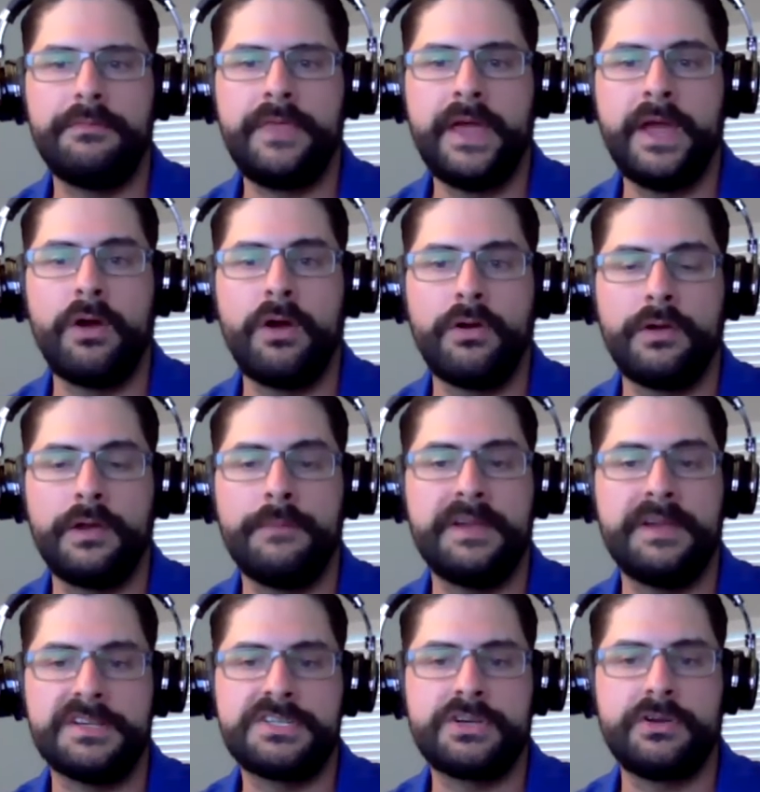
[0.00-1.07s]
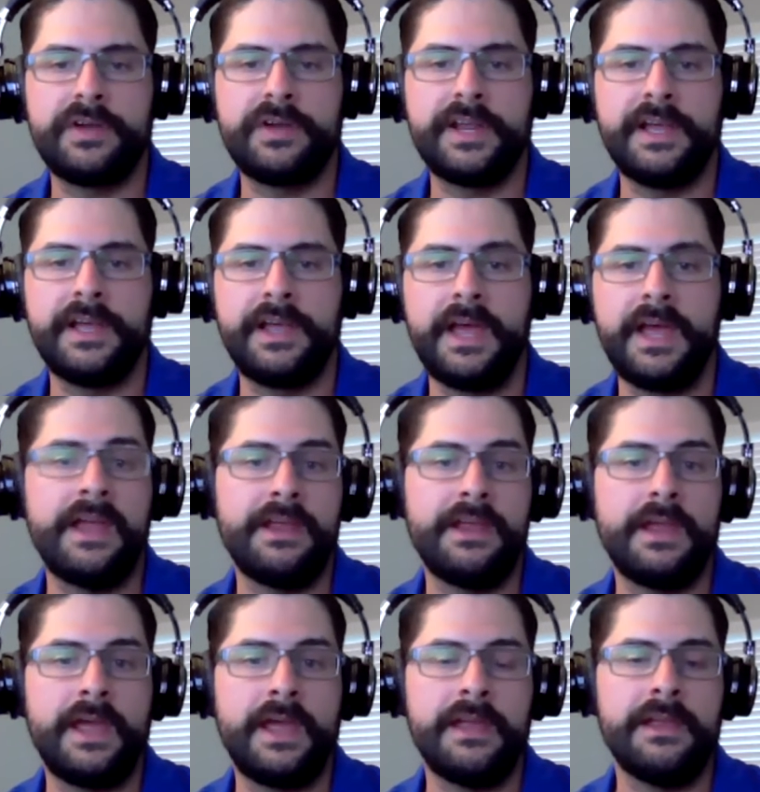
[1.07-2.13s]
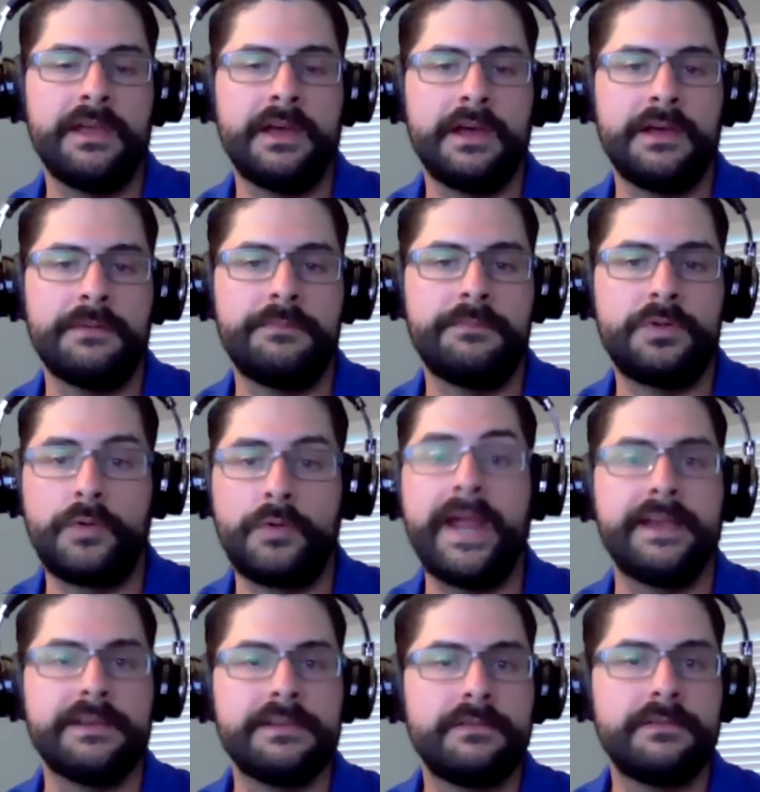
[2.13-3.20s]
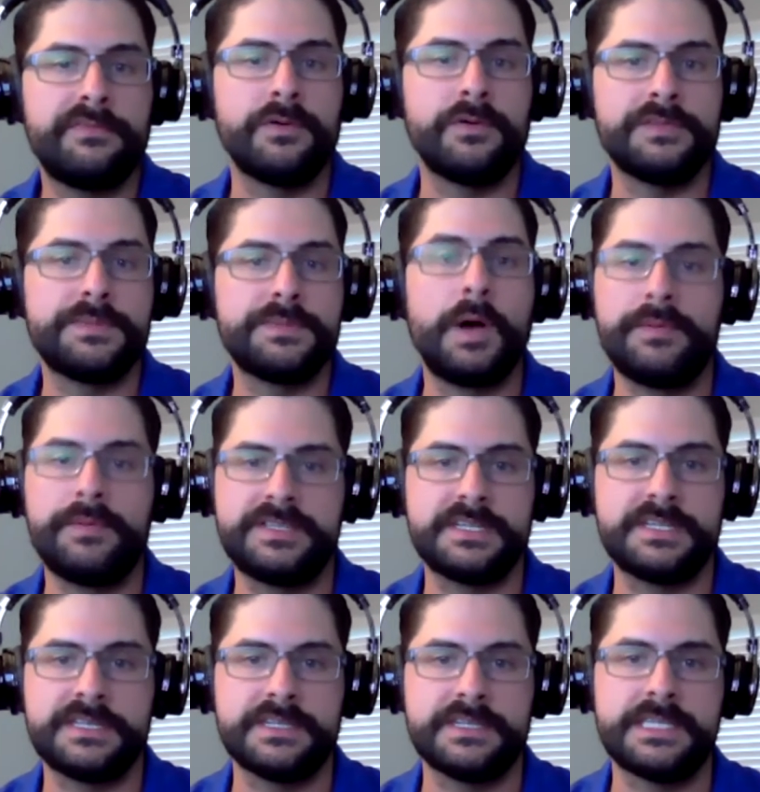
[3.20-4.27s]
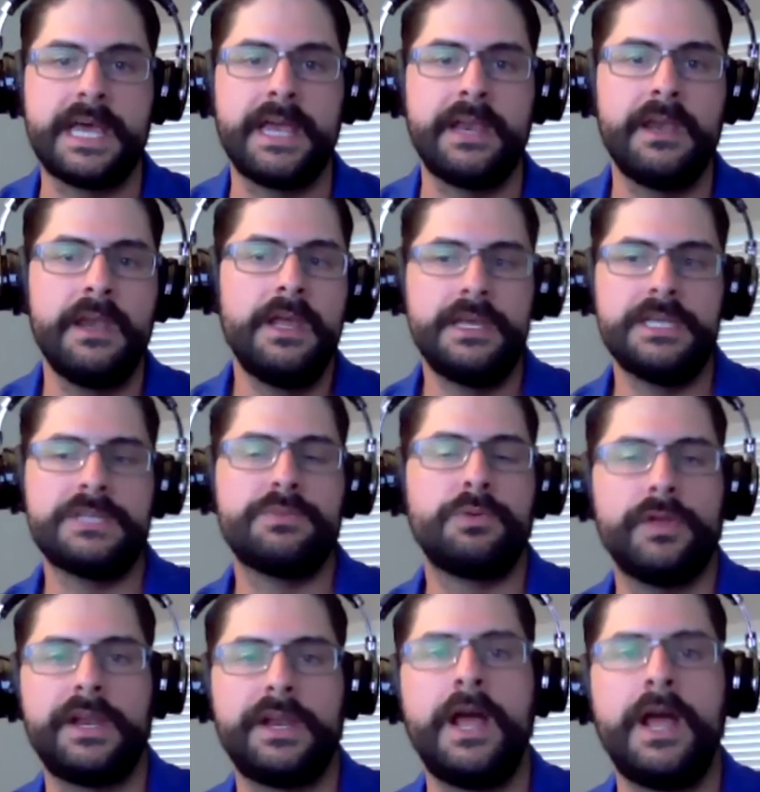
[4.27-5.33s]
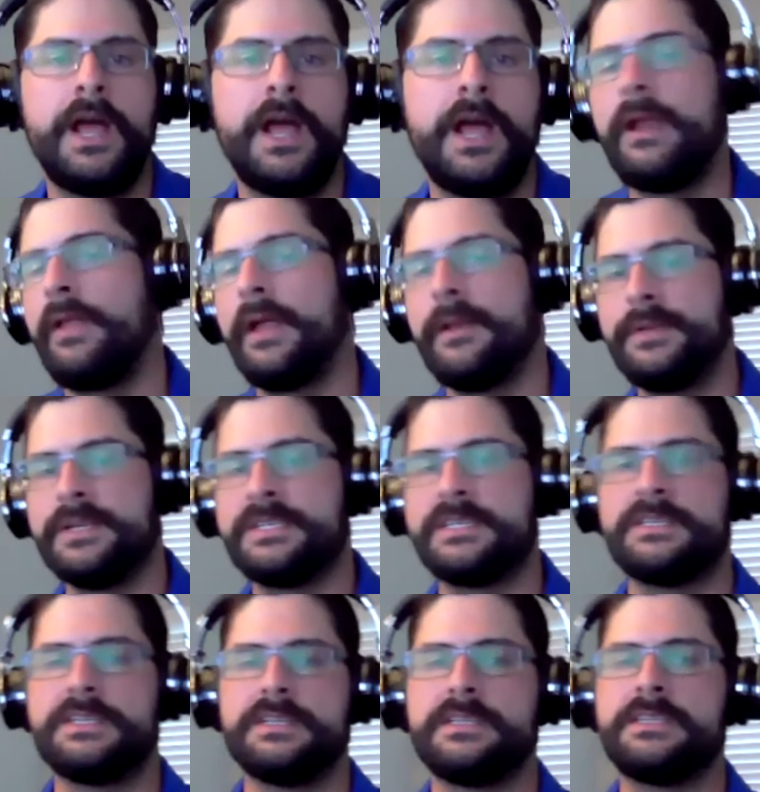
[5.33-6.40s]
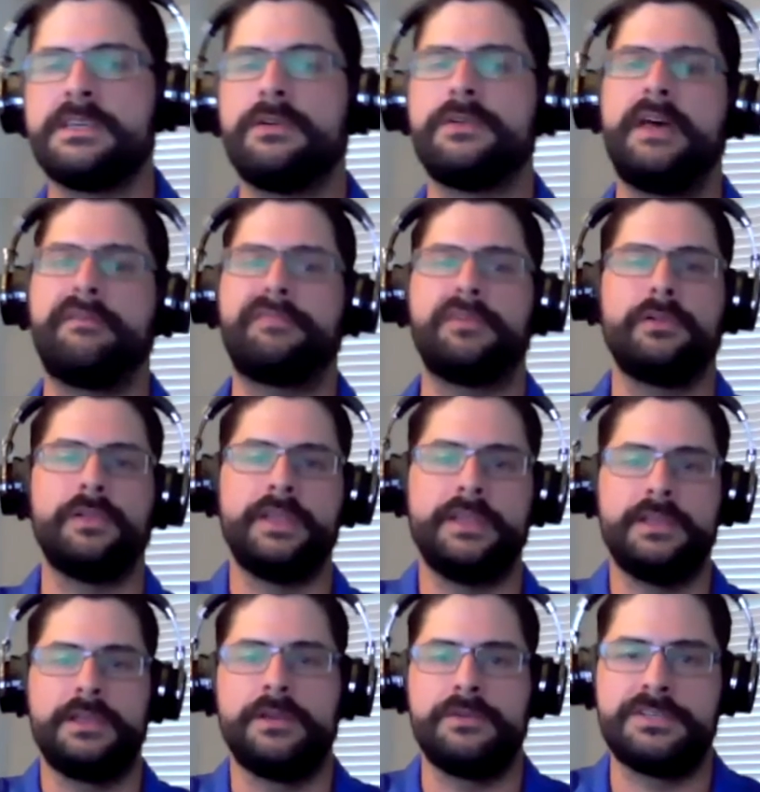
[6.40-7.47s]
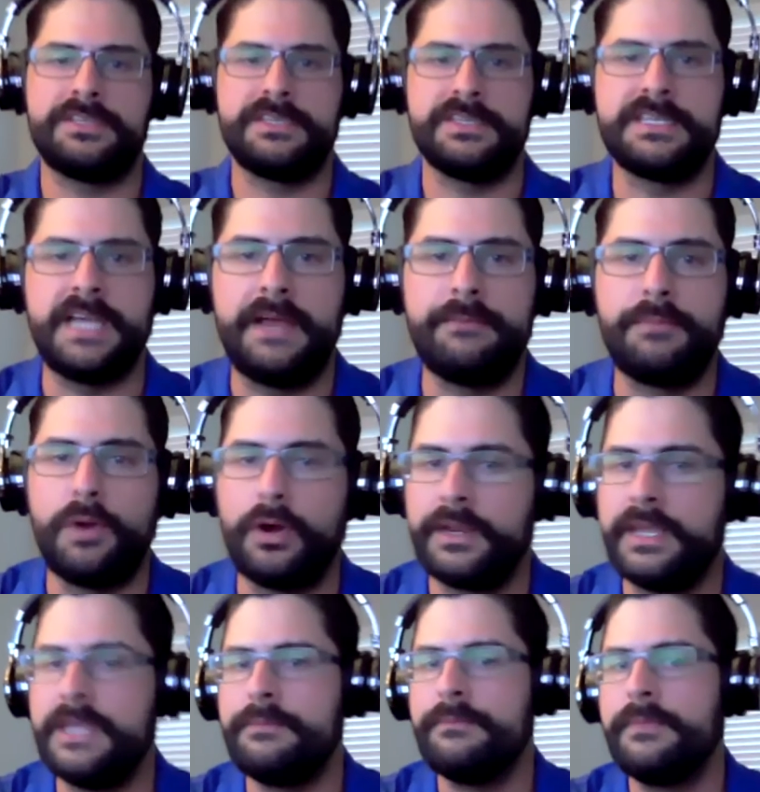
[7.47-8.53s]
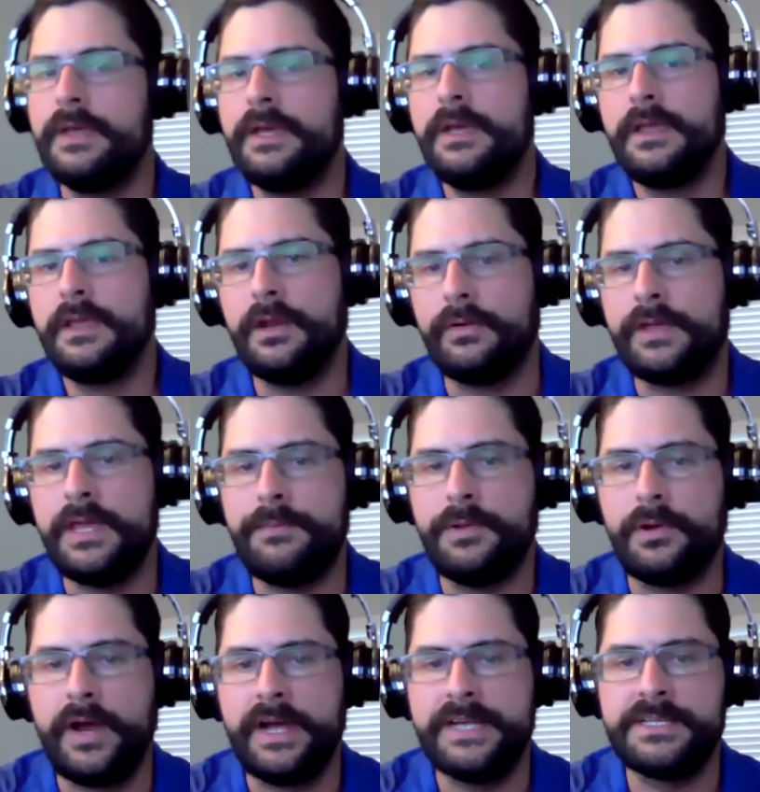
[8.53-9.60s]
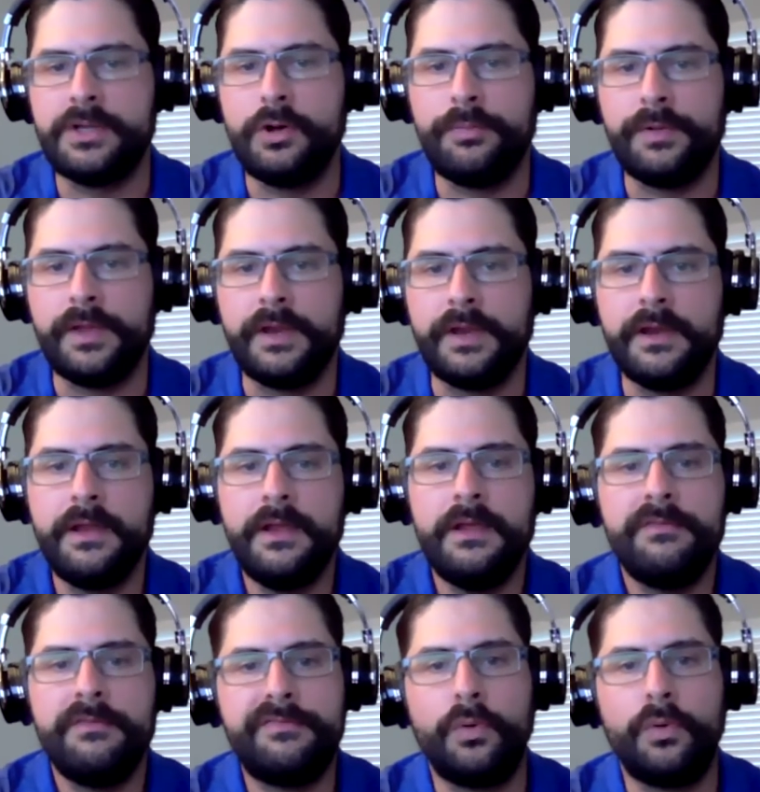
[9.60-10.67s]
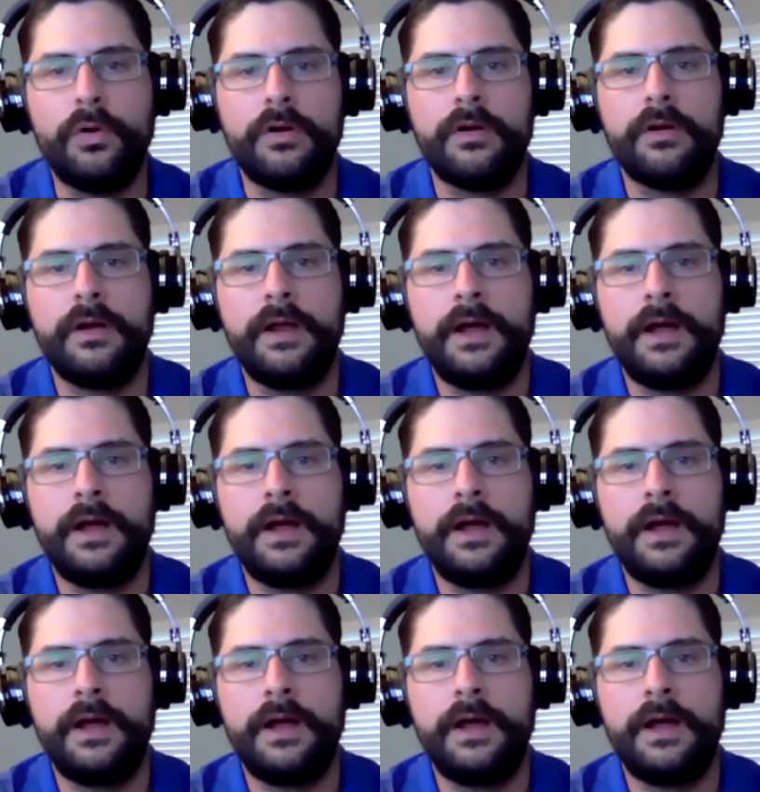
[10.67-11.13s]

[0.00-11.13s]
they are administering a grant for small businesses that is really going to help out a lot of businesses. So definitely, just a sidebar, keep your eyes open for